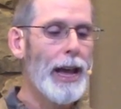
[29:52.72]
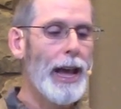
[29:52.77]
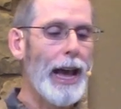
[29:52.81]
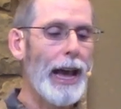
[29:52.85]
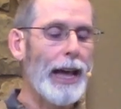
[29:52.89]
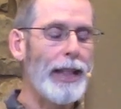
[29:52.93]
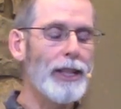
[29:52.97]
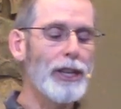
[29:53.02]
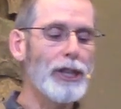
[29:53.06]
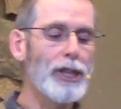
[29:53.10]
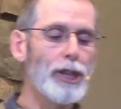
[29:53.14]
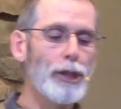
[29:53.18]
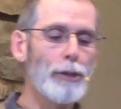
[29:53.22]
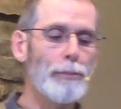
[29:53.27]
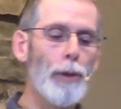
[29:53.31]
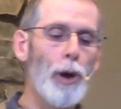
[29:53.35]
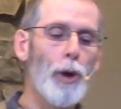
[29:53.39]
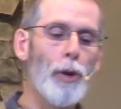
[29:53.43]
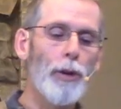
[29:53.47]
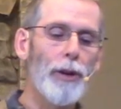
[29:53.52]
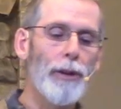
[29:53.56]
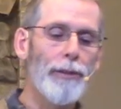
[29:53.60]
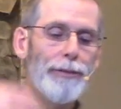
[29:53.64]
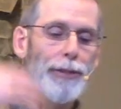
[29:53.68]
And the
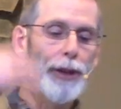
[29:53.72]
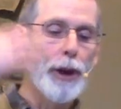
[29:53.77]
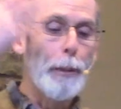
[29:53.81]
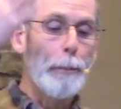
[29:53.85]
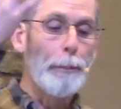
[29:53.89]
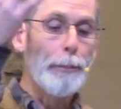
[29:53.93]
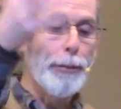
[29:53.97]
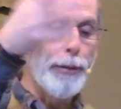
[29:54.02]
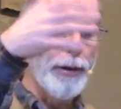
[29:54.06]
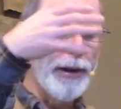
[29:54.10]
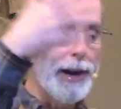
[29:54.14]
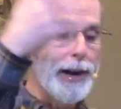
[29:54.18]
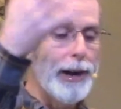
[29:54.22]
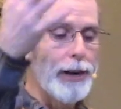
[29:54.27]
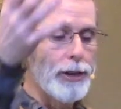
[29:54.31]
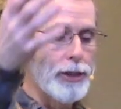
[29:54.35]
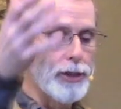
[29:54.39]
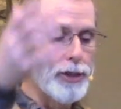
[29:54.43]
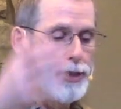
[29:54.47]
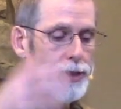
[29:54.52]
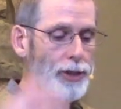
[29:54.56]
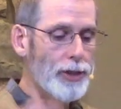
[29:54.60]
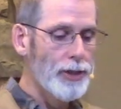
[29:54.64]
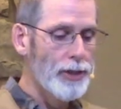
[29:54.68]
smoke of their
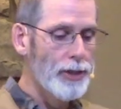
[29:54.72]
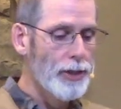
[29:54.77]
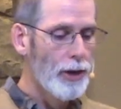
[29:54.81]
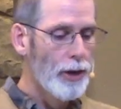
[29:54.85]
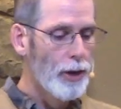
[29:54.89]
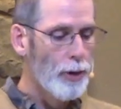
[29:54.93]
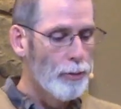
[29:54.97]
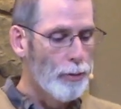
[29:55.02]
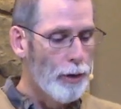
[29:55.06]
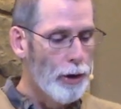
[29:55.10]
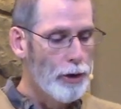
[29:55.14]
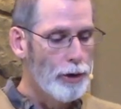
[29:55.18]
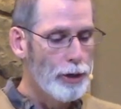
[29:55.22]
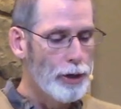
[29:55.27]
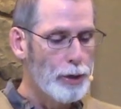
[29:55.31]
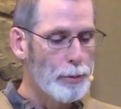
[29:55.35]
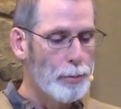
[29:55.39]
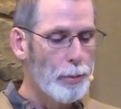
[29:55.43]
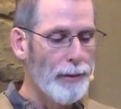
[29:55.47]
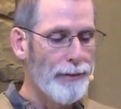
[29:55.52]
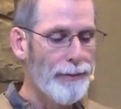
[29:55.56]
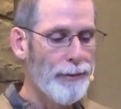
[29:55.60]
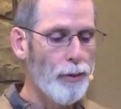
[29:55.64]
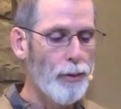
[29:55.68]
prayers rose
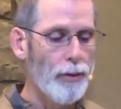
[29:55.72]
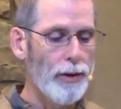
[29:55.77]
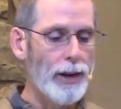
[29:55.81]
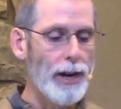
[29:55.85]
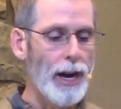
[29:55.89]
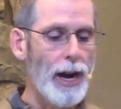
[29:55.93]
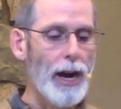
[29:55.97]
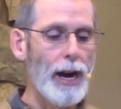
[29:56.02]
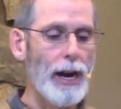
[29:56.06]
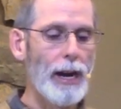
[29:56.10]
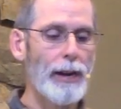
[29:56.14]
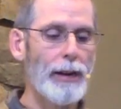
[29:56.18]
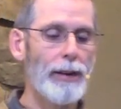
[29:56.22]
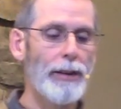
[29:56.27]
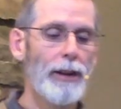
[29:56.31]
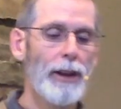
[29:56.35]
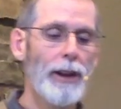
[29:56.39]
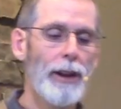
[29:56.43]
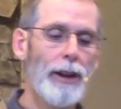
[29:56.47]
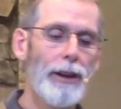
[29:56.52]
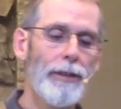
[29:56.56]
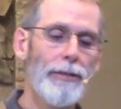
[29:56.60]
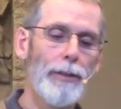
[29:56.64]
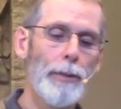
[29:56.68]
before God
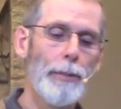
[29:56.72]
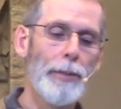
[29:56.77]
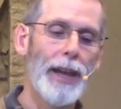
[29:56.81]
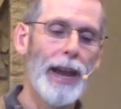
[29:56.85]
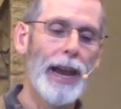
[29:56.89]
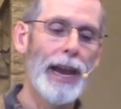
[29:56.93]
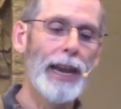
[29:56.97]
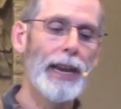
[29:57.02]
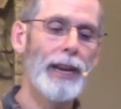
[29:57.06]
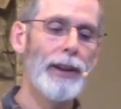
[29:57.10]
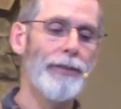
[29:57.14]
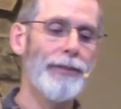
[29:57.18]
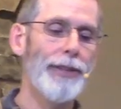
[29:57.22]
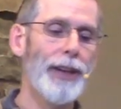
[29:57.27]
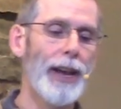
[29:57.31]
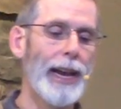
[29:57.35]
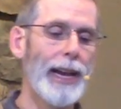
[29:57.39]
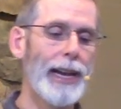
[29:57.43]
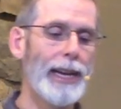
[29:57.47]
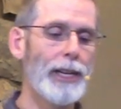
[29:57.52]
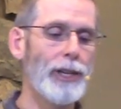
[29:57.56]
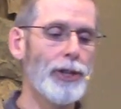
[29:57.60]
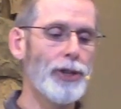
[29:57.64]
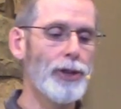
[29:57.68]
from the hand of the
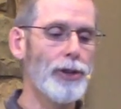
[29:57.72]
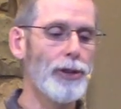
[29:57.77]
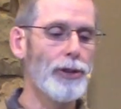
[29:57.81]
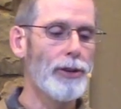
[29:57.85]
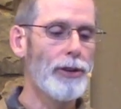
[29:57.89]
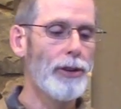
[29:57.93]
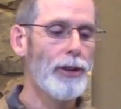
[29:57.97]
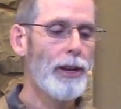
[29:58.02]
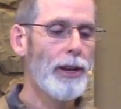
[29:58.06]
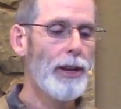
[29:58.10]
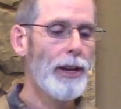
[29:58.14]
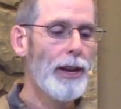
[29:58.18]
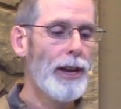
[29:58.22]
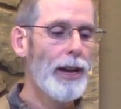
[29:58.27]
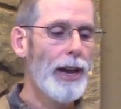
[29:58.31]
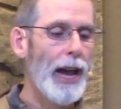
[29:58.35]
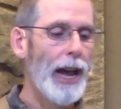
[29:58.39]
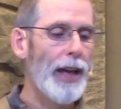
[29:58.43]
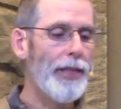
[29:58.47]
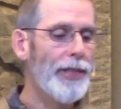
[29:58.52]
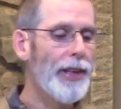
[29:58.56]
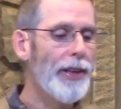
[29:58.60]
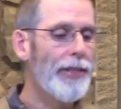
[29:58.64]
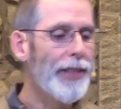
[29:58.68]
angel.
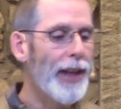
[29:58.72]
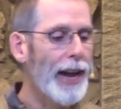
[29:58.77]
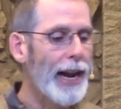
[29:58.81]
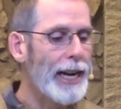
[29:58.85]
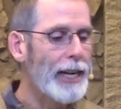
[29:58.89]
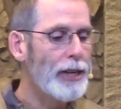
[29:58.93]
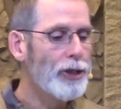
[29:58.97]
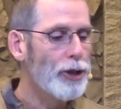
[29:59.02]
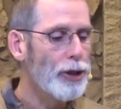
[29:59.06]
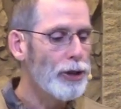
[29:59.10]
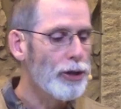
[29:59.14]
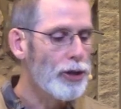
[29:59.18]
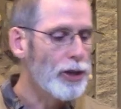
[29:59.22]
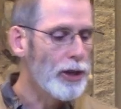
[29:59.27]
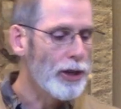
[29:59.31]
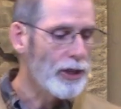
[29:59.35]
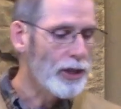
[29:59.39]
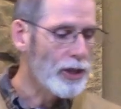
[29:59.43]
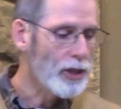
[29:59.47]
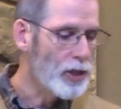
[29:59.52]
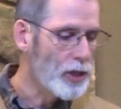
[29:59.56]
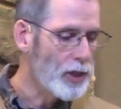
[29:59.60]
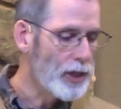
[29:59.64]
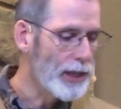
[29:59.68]
And then the angel took
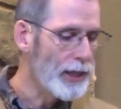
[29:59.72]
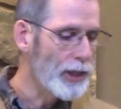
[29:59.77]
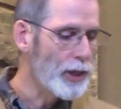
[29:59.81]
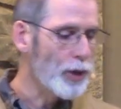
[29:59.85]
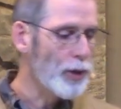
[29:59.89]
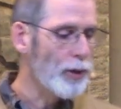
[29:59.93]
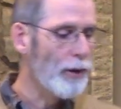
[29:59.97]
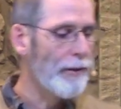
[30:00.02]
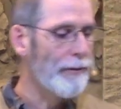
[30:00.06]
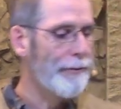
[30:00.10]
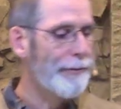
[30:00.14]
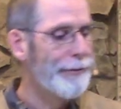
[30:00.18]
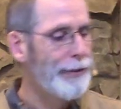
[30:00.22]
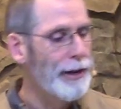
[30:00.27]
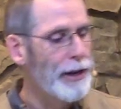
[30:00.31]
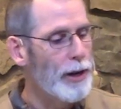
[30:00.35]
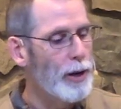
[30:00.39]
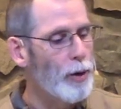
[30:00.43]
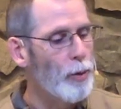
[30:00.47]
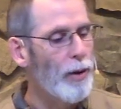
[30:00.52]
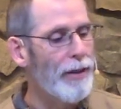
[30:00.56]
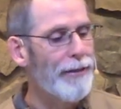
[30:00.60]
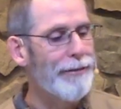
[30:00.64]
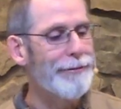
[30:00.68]
the censer and filled
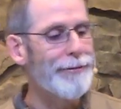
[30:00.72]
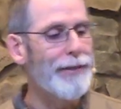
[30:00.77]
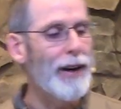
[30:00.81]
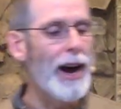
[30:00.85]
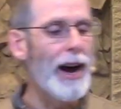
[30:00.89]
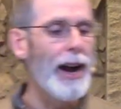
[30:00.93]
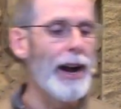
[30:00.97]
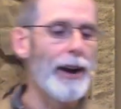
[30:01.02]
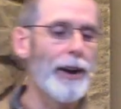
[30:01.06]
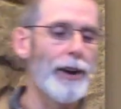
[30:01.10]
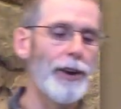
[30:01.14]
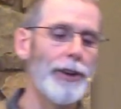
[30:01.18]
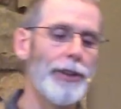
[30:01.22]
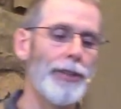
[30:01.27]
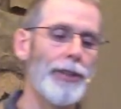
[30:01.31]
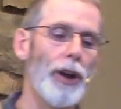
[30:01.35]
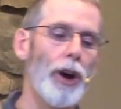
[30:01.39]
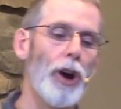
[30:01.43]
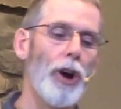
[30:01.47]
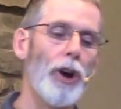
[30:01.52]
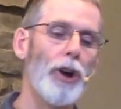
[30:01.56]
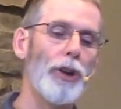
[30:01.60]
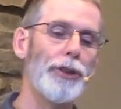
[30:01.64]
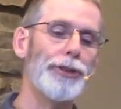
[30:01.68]
it with fire and the
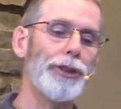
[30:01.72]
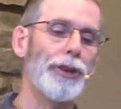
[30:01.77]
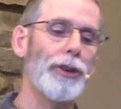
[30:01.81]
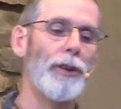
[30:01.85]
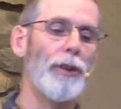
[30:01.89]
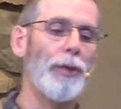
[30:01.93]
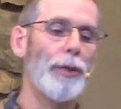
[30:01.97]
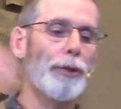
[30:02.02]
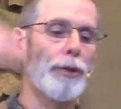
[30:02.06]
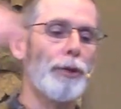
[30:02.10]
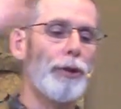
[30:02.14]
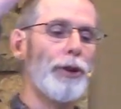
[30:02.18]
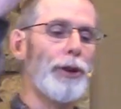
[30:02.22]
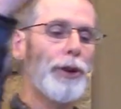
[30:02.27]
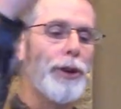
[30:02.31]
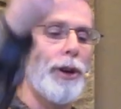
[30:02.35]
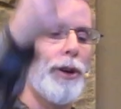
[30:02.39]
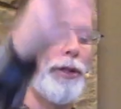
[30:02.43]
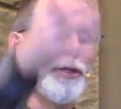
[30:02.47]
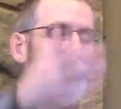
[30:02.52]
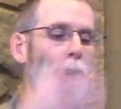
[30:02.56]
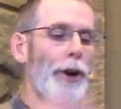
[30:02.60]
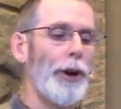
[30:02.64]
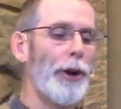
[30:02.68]
altar and threw it
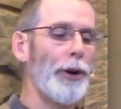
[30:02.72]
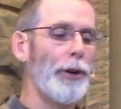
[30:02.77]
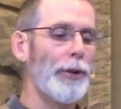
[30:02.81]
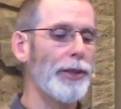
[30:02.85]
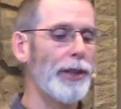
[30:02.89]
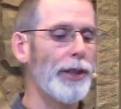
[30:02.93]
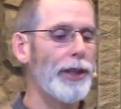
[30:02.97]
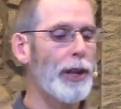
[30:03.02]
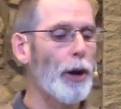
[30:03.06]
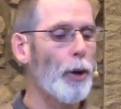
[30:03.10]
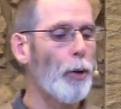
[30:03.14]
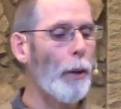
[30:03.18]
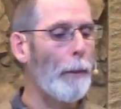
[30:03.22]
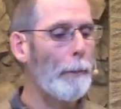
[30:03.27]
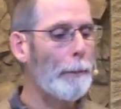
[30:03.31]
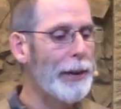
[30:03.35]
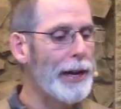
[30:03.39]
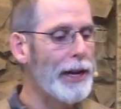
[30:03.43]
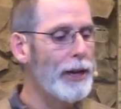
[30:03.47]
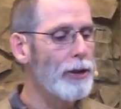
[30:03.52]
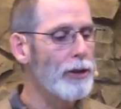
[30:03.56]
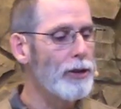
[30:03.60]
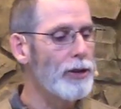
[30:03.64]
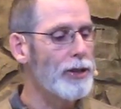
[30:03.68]
on the earth. And there were
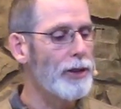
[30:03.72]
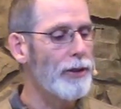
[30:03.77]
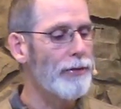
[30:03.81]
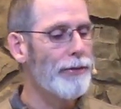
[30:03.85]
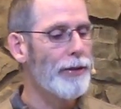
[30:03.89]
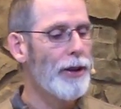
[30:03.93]
peals of